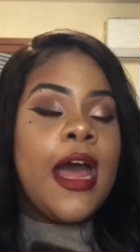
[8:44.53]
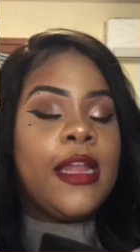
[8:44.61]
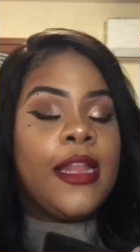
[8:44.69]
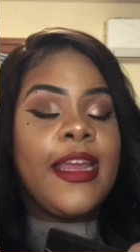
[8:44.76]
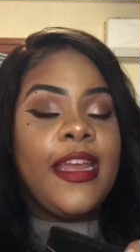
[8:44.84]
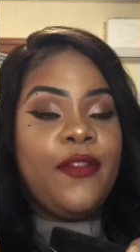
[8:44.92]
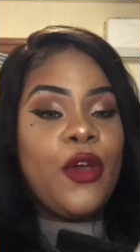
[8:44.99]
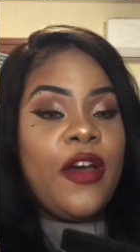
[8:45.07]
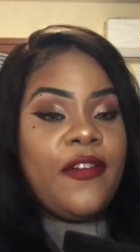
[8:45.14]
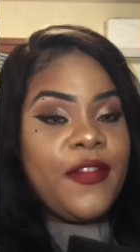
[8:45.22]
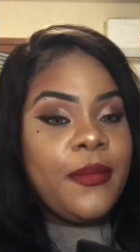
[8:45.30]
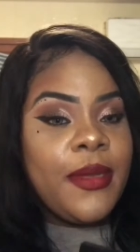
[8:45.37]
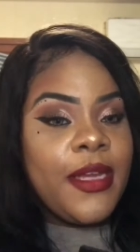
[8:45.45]
like, even though I
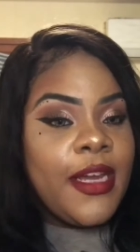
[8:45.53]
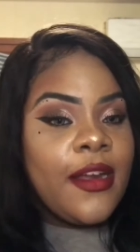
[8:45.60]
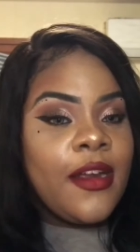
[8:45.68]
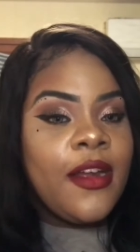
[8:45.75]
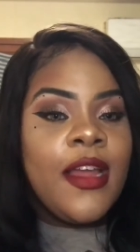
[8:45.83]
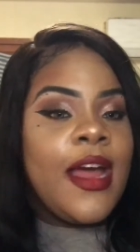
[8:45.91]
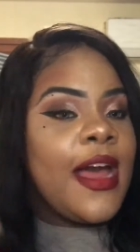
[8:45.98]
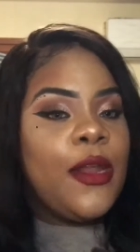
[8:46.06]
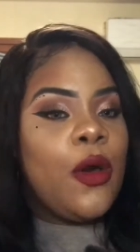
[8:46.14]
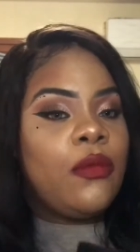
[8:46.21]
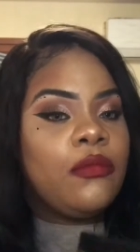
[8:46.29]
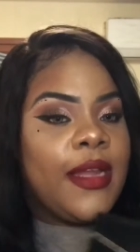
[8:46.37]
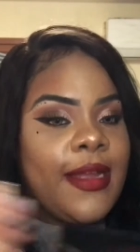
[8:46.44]
film it here, I
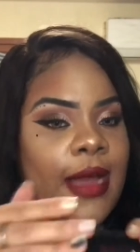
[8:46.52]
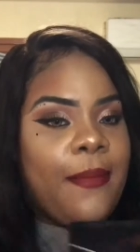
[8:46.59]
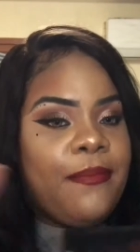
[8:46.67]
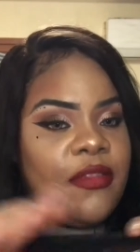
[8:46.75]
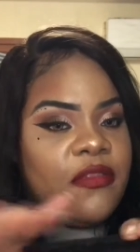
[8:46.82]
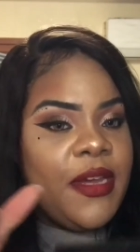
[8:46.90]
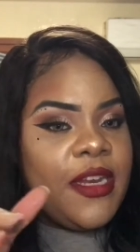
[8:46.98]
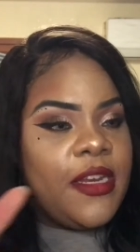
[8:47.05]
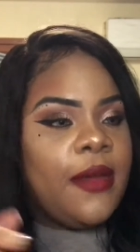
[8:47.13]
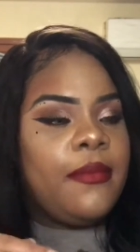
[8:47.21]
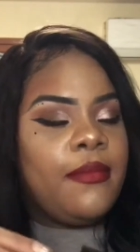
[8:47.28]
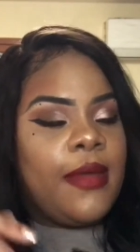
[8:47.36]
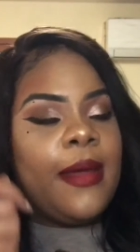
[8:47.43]
don't, like, I speed it
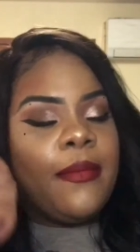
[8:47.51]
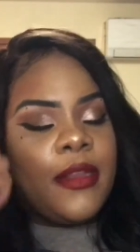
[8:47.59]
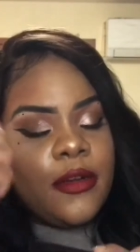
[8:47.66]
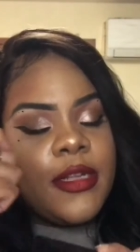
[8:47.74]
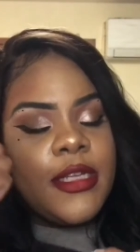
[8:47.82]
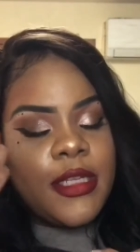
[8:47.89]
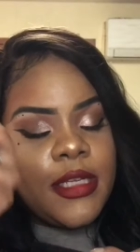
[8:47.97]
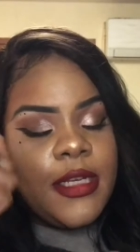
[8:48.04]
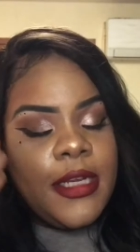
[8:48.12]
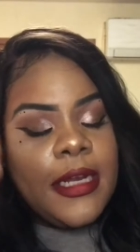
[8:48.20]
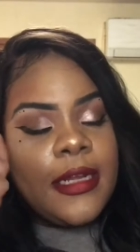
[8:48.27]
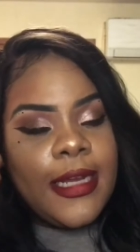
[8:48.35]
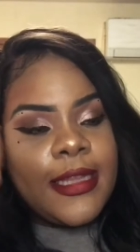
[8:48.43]
up, and I'm literally sitting
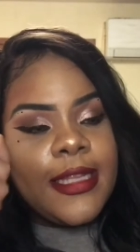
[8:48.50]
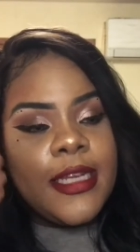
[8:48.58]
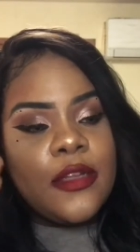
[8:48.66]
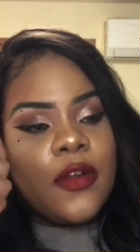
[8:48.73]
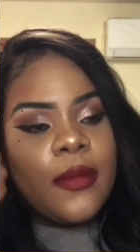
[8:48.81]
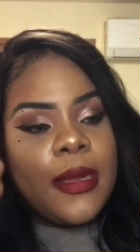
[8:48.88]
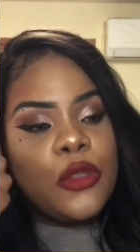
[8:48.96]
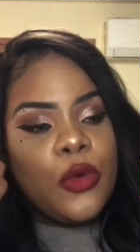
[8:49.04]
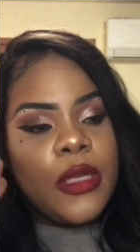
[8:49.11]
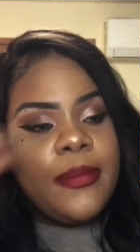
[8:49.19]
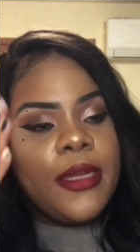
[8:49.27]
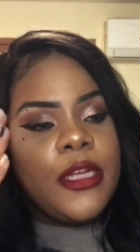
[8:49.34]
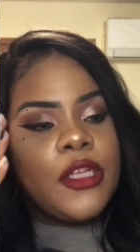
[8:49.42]
here like this for about
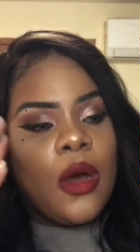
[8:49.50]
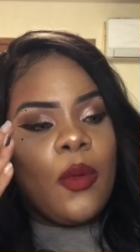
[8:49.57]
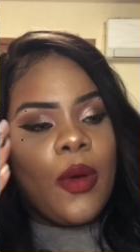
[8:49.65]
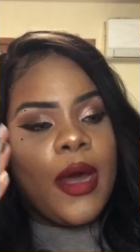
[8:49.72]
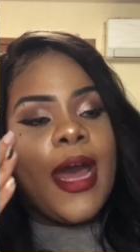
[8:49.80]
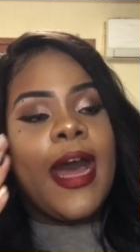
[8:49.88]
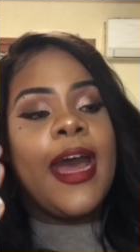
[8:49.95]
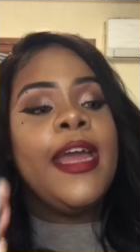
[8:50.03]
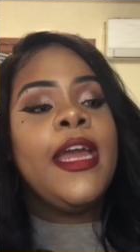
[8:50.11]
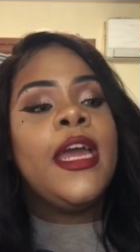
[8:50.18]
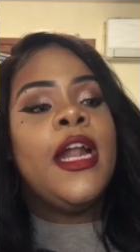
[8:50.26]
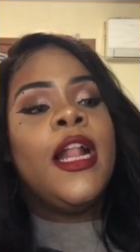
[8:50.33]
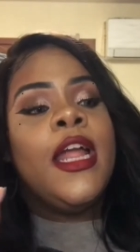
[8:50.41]
20 minutes on one eye,
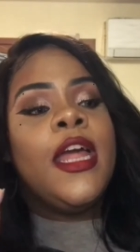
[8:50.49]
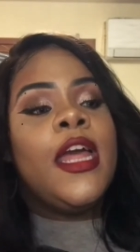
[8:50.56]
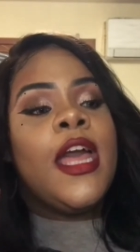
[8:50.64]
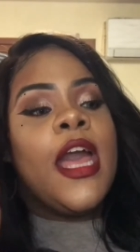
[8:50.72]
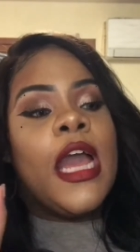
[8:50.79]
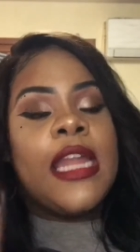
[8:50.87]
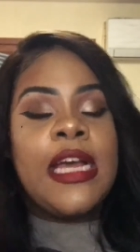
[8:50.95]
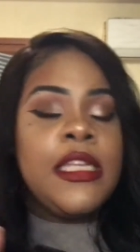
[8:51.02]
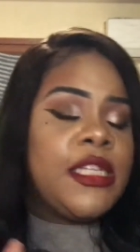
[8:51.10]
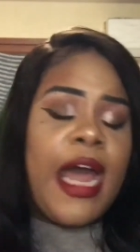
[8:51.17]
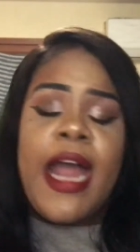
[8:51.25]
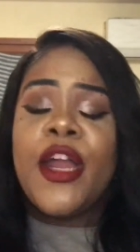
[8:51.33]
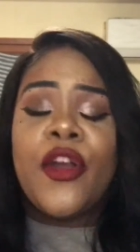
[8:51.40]
and that's
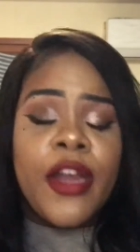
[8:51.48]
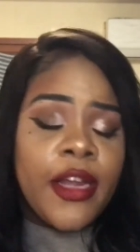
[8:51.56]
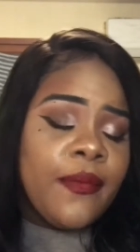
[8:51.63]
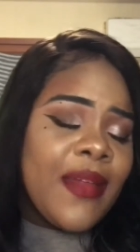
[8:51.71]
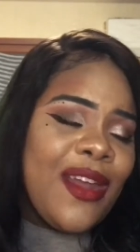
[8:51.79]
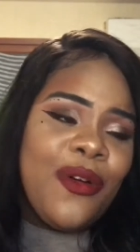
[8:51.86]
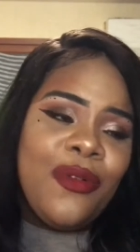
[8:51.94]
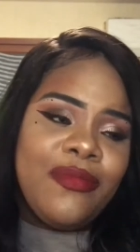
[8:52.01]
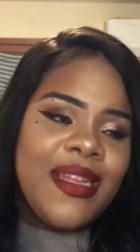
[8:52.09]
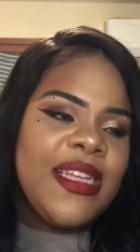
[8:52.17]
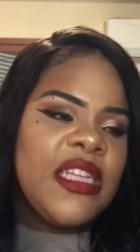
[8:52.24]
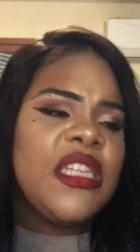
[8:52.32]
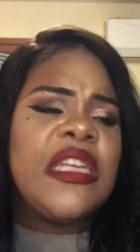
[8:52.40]
tiring.
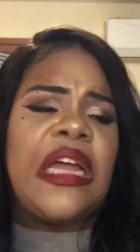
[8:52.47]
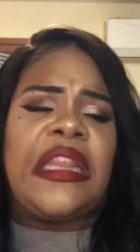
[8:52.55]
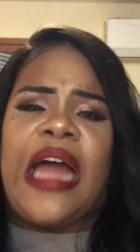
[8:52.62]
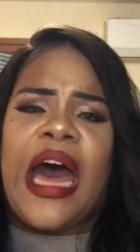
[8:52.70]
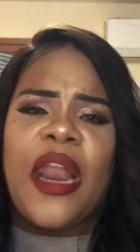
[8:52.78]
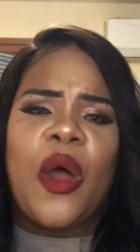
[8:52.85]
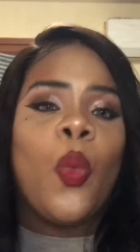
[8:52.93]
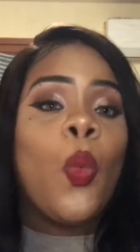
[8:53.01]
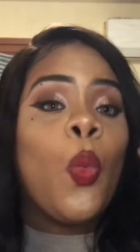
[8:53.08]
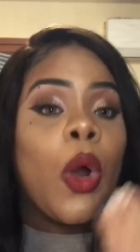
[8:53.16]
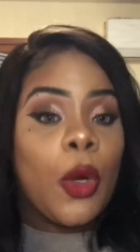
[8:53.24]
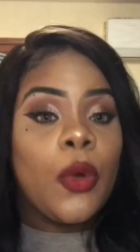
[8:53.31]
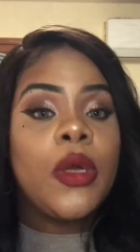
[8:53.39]
It's a lot of
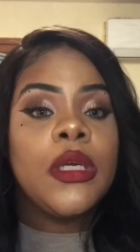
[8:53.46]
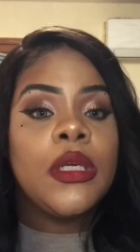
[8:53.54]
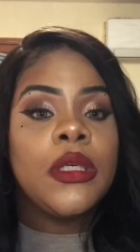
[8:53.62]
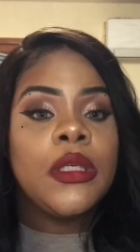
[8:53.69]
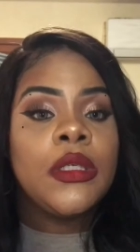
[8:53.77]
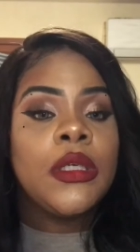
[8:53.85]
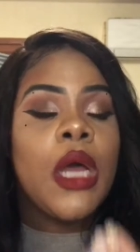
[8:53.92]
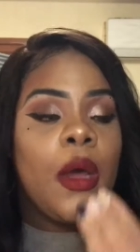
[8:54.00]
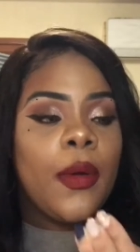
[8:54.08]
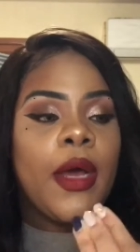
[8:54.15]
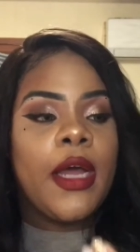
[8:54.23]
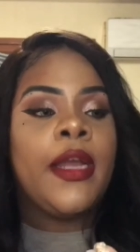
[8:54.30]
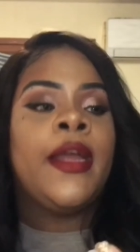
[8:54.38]
work,
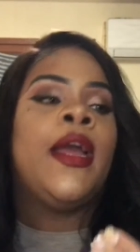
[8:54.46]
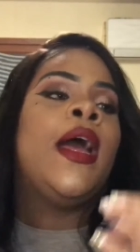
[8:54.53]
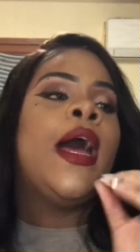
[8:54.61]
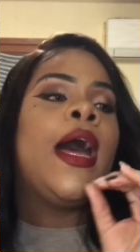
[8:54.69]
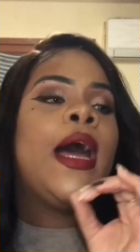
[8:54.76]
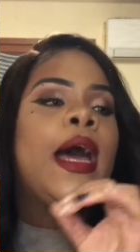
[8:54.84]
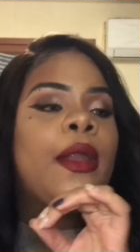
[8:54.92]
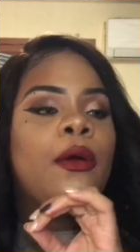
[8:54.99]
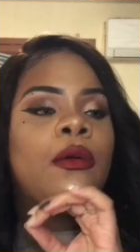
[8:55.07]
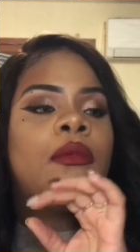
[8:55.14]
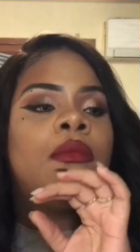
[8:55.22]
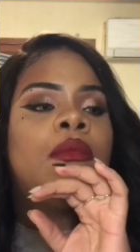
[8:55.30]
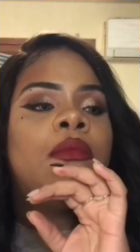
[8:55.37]
okay? I don't